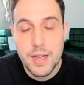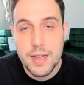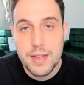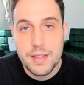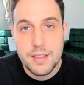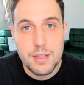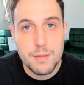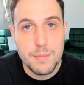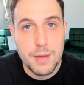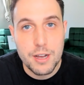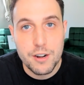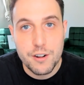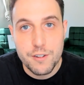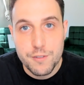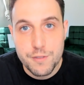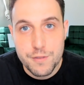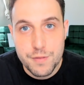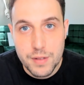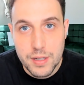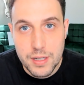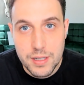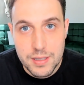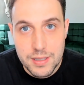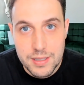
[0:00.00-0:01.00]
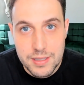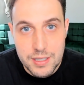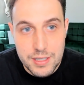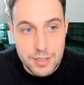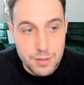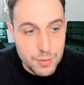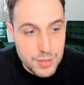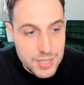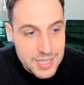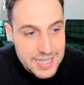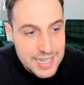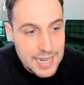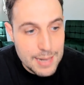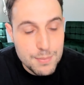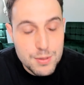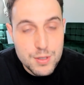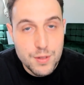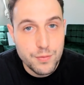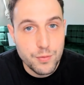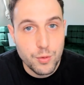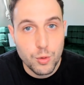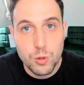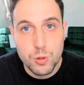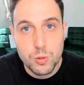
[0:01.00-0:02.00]
the amount of steps
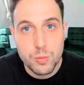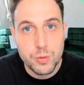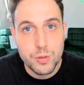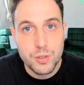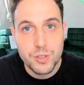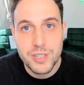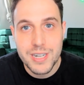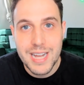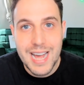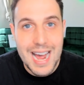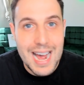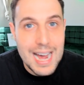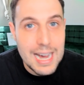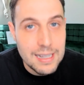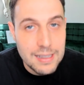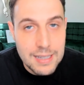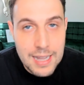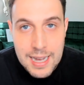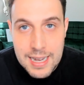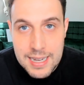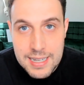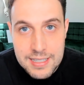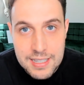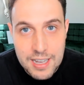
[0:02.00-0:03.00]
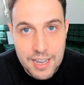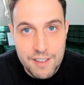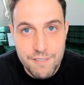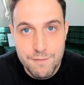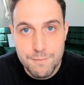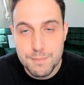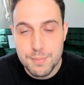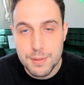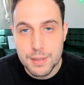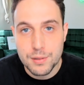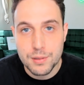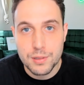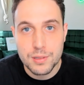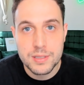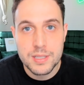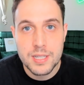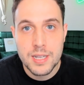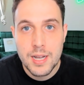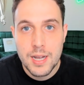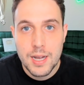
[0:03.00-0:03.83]
forward, allies I've built,